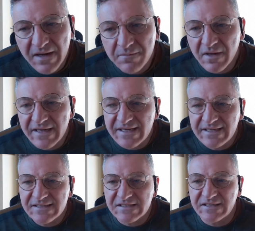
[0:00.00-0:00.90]
my my
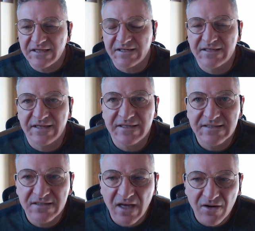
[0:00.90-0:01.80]
instinct
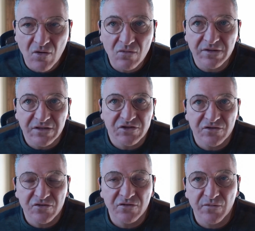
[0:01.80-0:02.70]
is not only
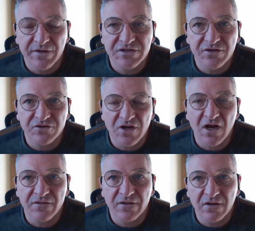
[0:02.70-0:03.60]
to do the research
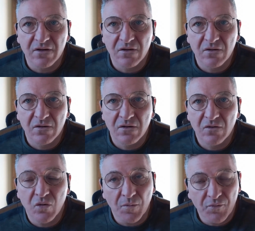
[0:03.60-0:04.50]
on the
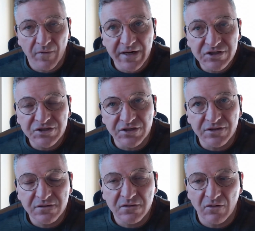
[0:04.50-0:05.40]

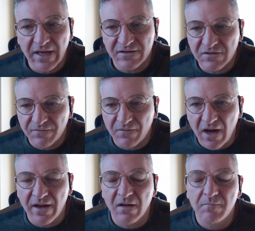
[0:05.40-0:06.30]
corporation, okay, so
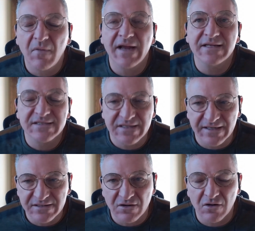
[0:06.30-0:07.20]
I, my
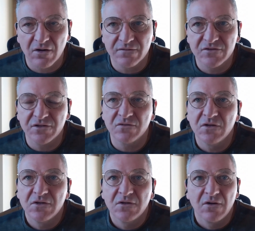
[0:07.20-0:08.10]
instincts are
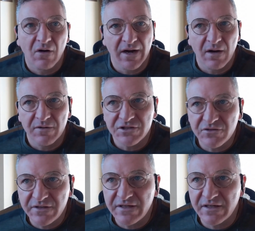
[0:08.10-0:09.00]
to, all right, I want
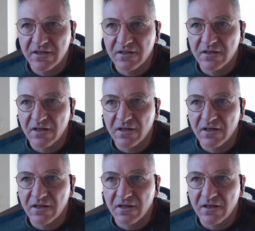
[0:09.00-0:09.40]
to do the,